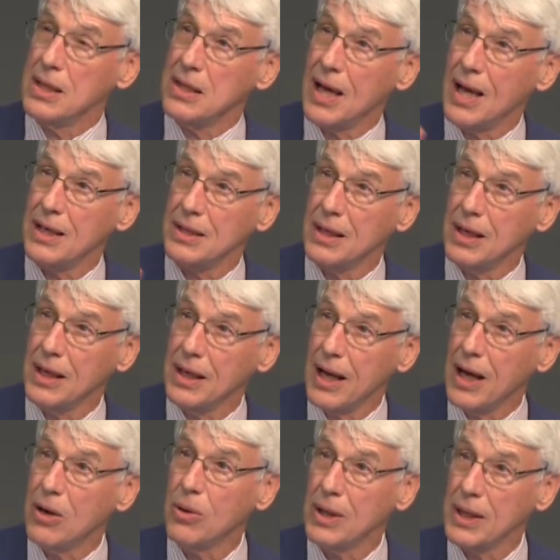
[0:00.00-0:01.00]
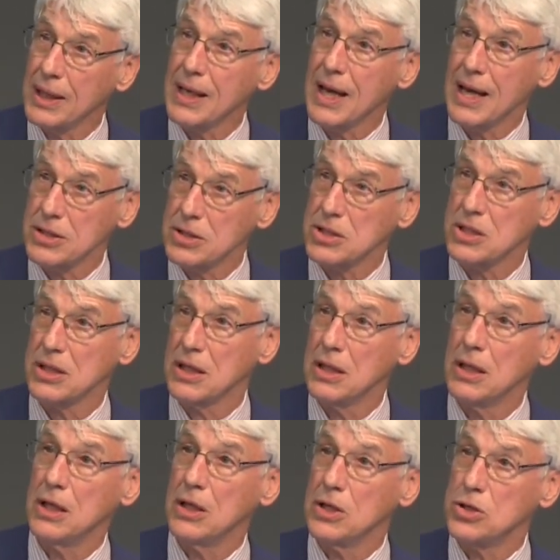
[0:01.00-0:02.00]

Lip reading: that allow a cancer